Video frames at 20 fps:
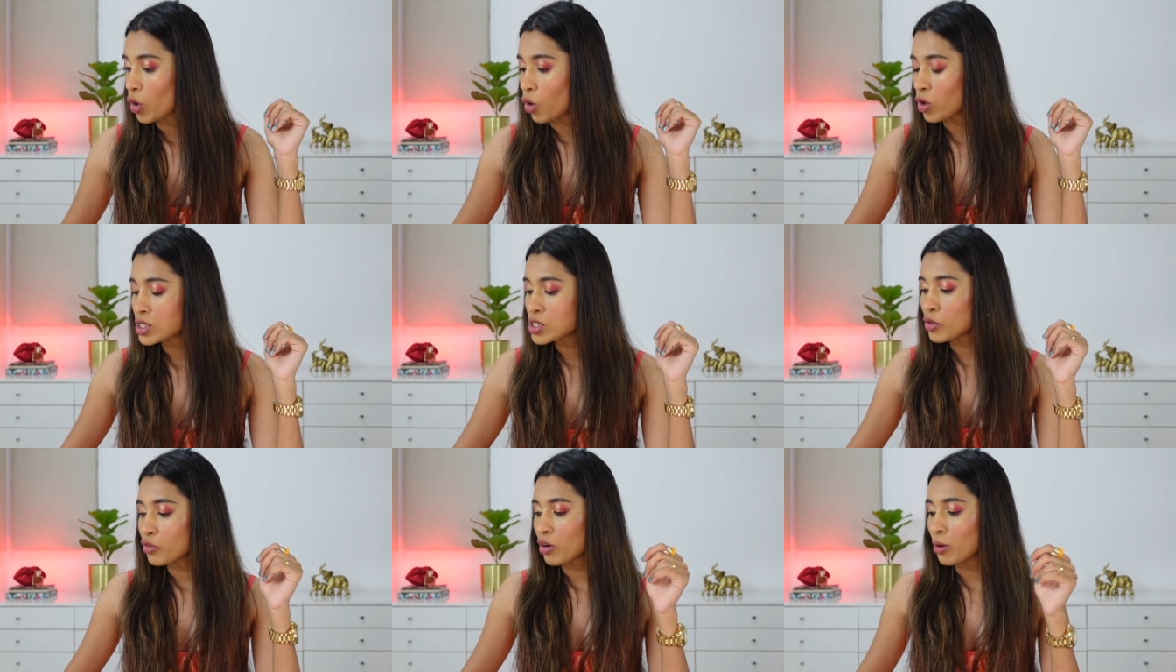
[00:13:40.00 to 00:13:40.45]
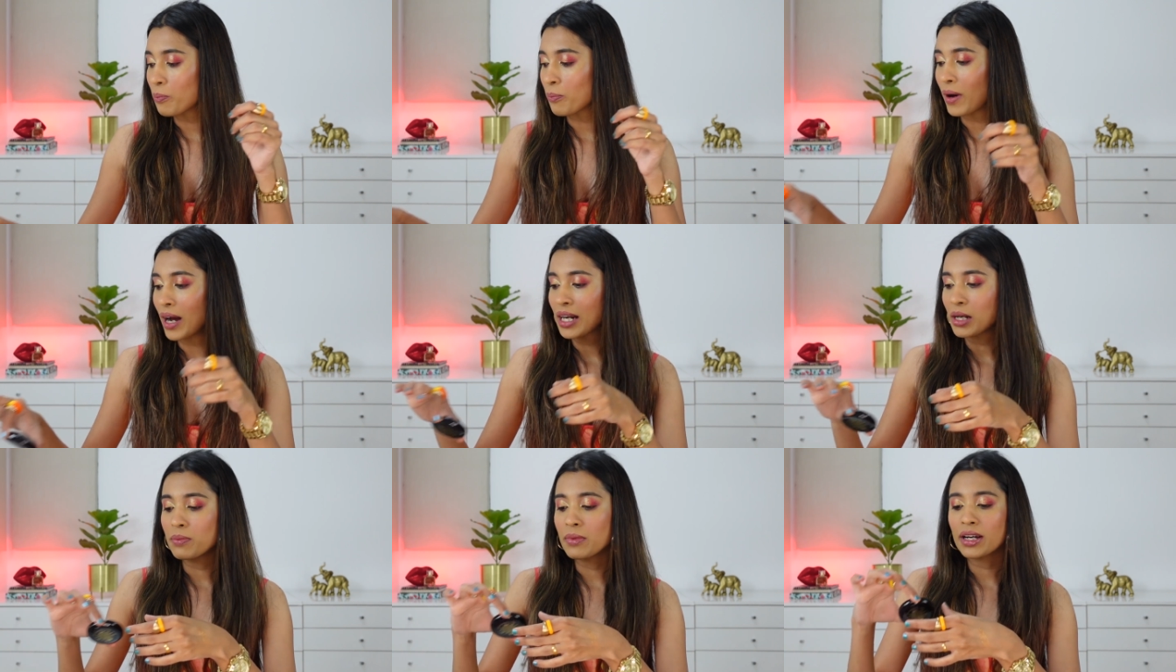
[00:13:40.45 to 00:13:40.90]
Also from
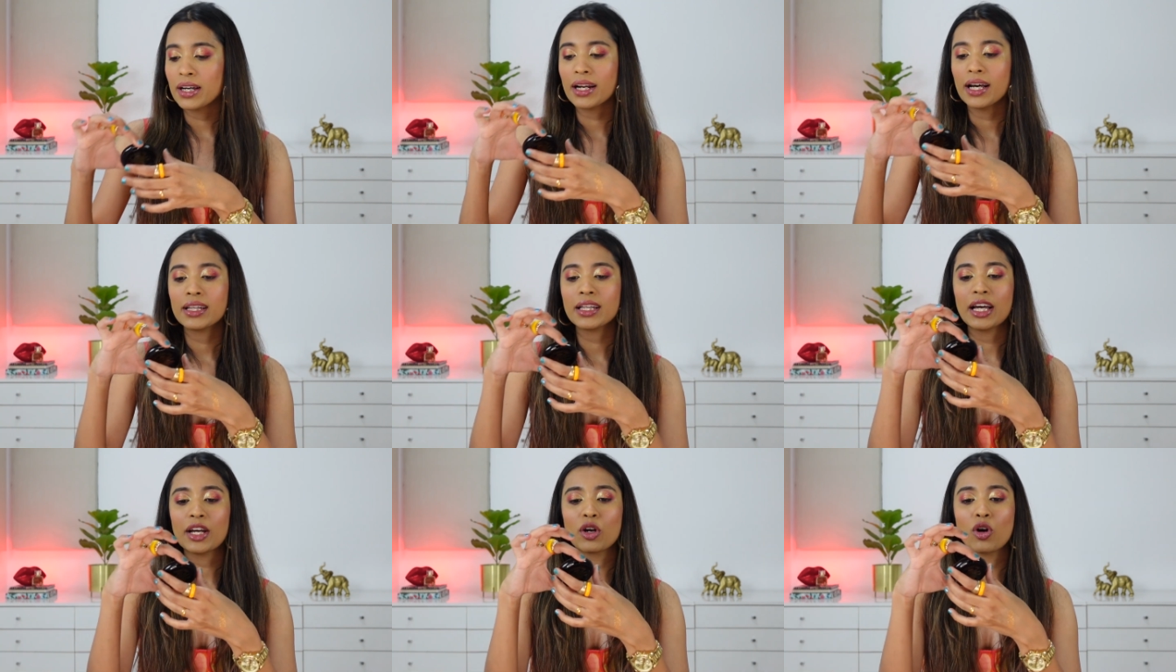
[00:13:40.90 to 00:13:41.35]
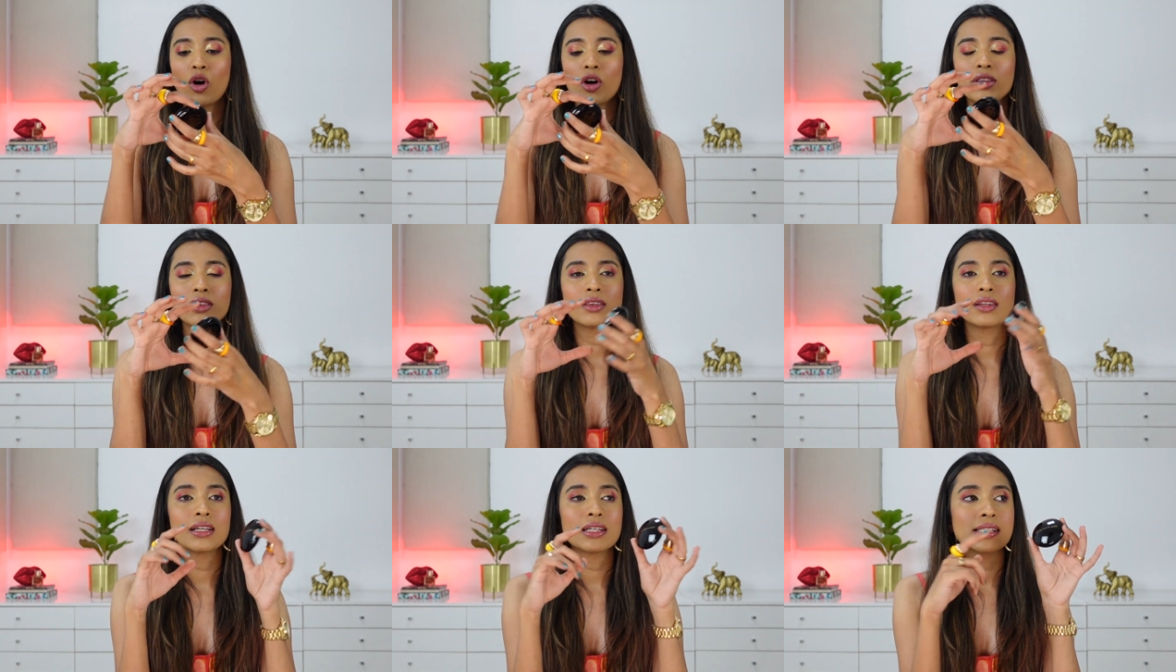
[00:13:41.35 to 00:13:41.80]
McGrath, I
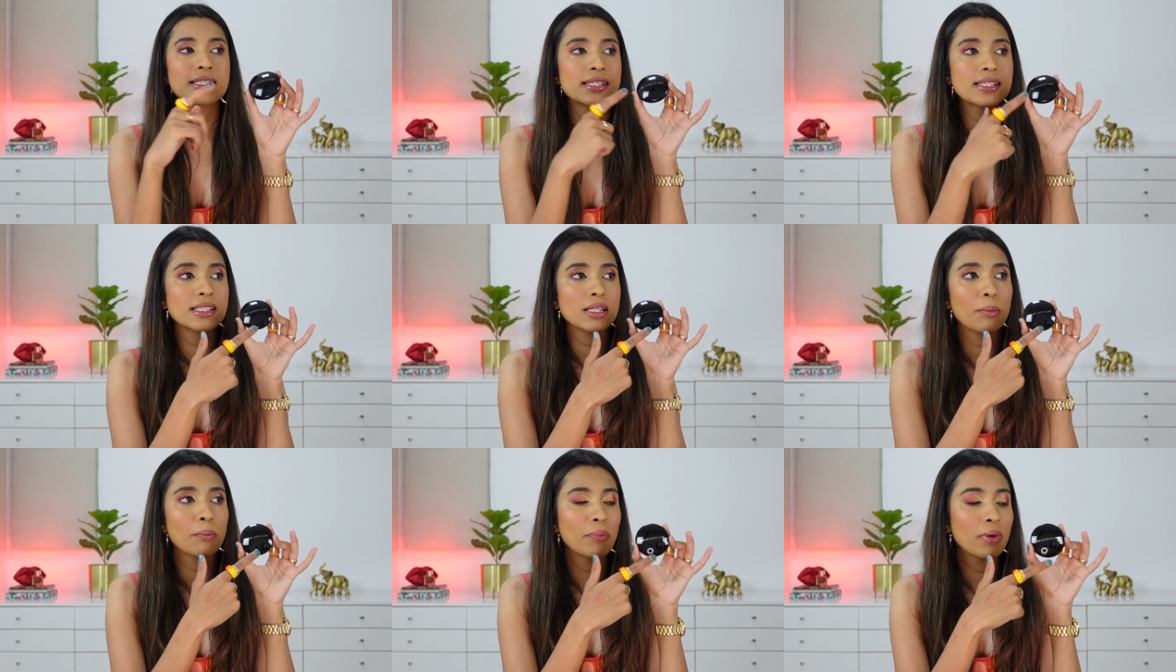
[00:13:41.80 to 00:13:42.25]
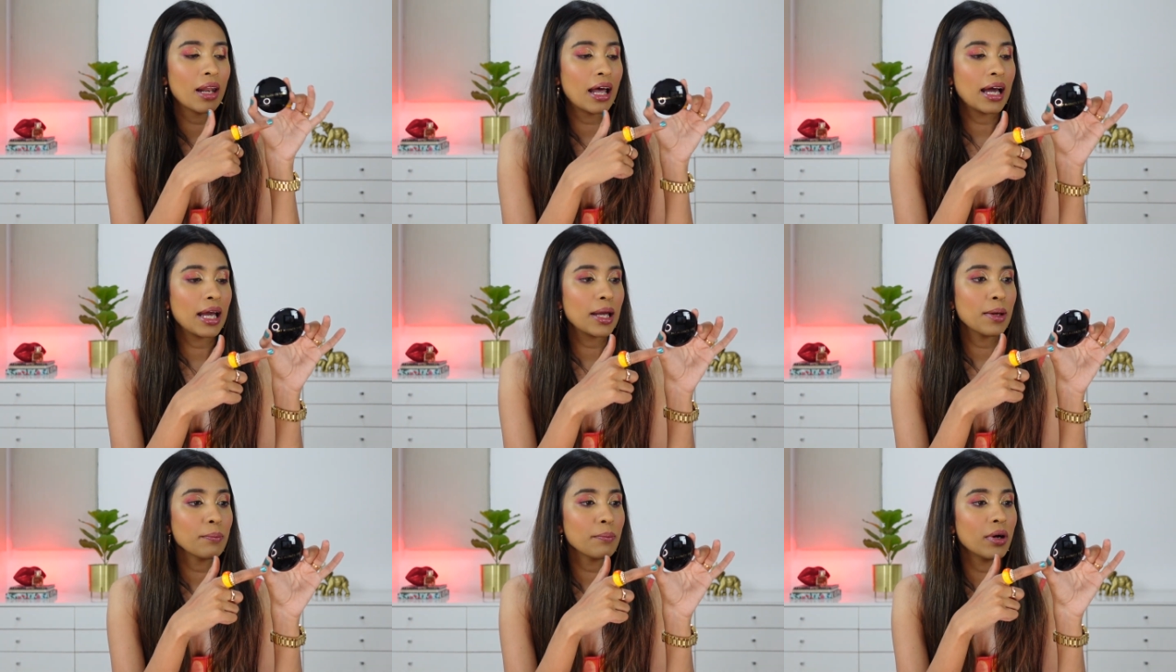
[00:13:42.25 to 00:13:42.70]
got this
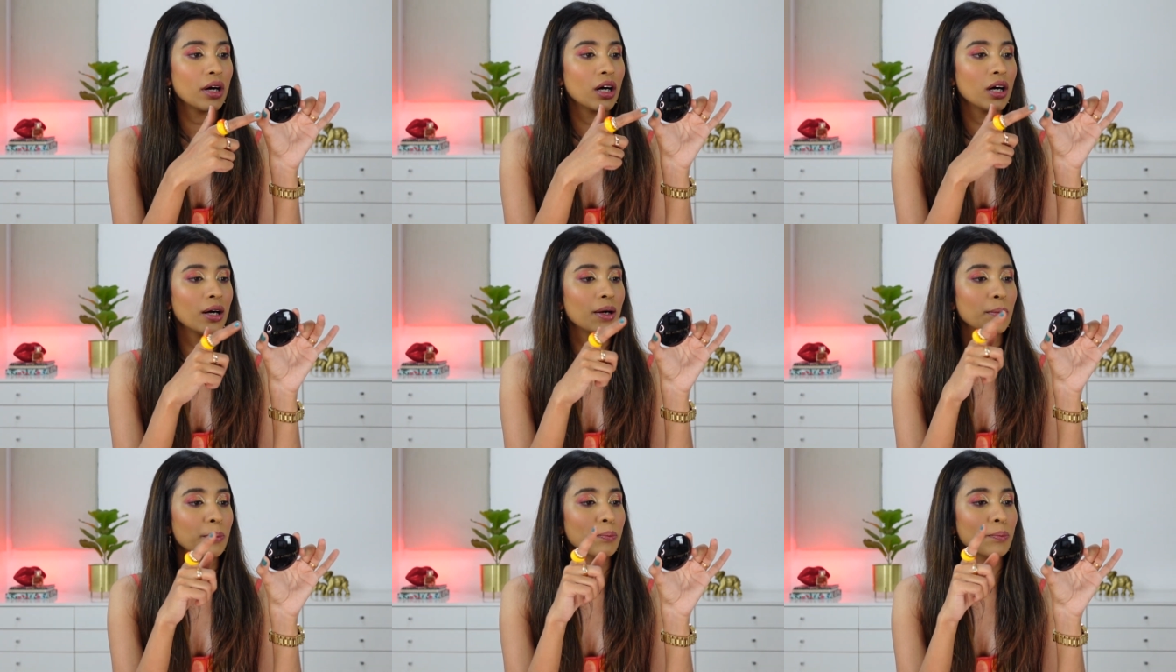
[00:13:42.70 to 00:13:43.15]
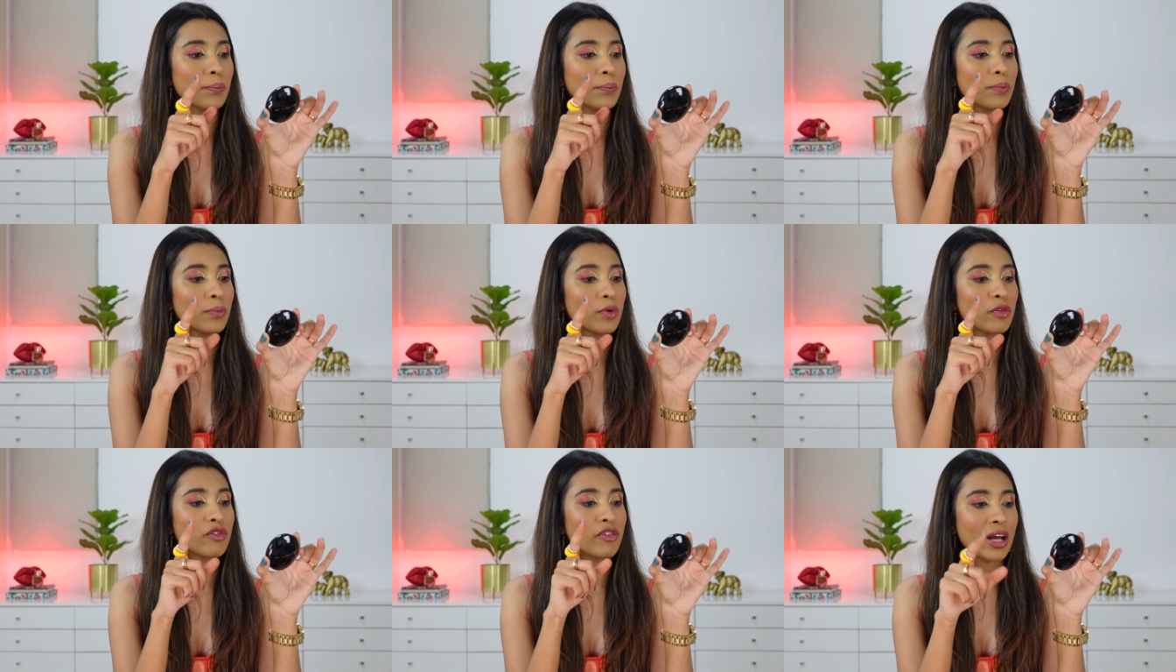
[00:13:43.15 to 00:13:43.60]
Sublime
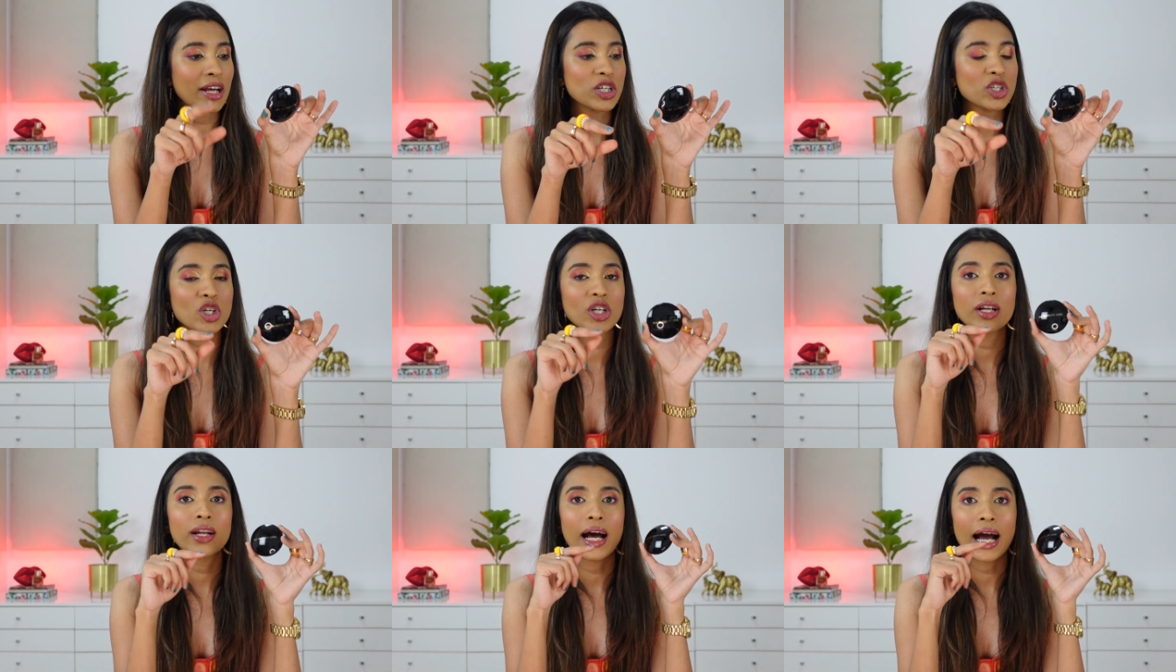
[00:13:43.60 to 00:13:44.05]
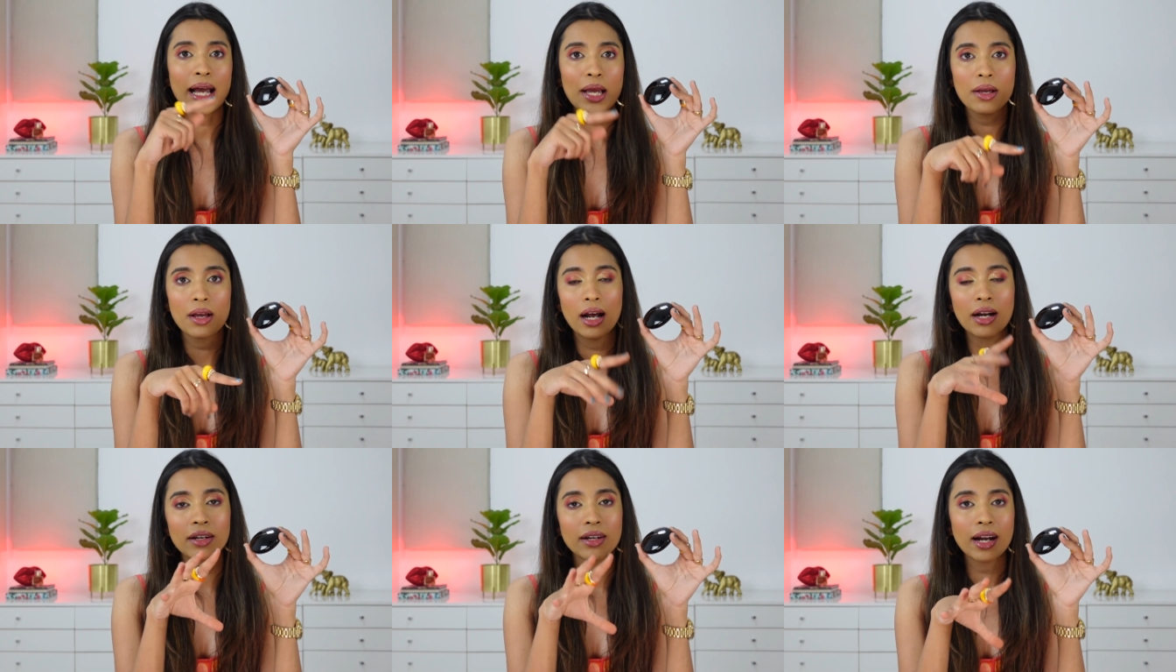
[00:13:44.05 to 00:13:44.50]
Perfection
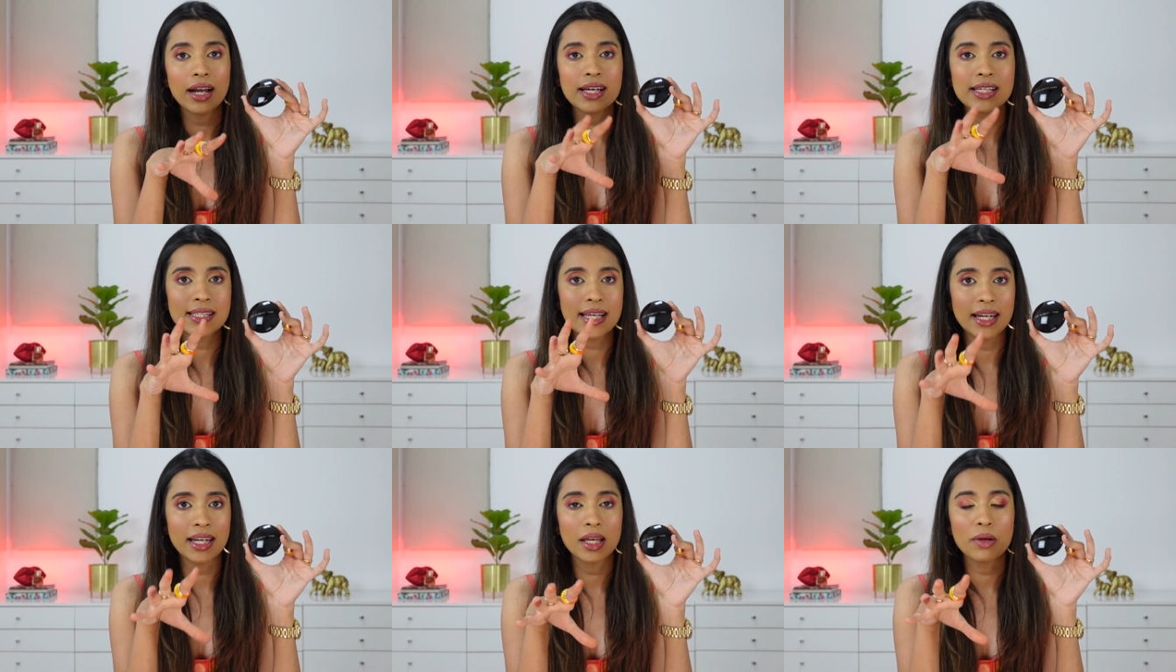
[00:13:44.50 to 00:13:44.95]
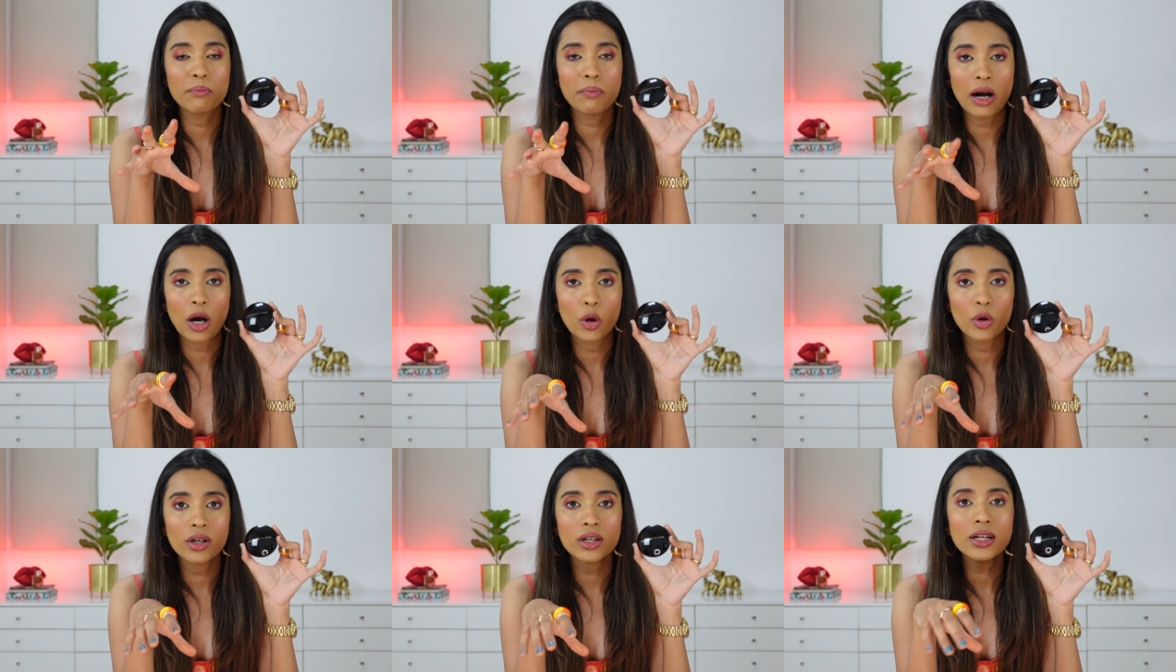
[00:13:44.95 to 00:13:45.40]
under eye setting
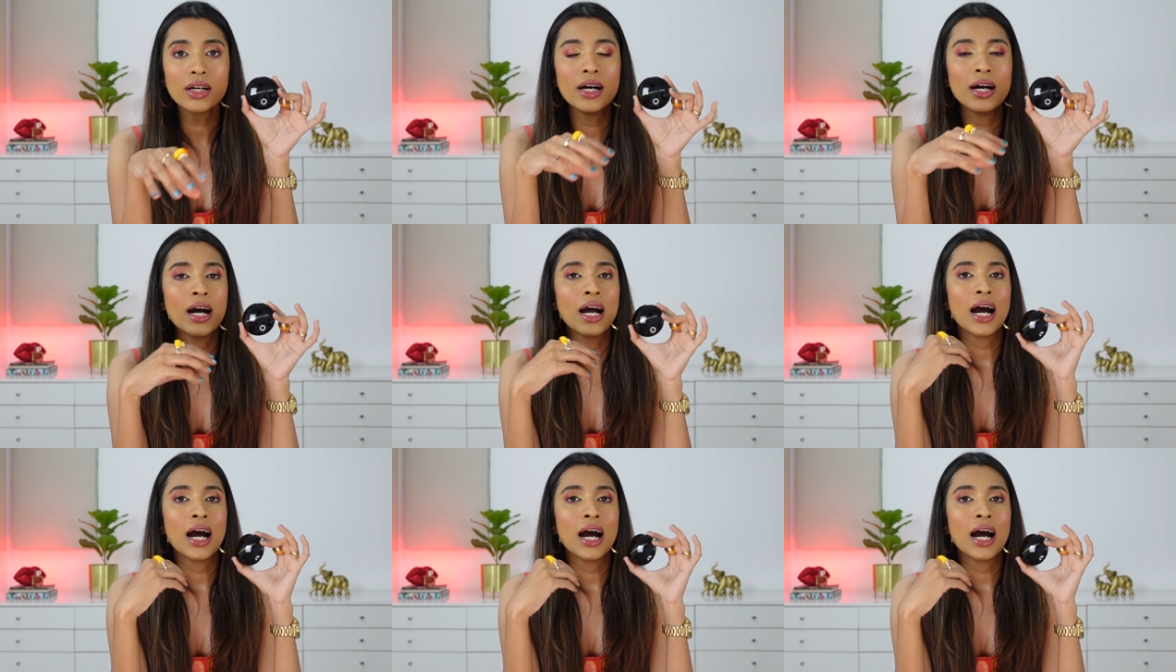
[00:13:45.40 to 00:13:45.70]
powder.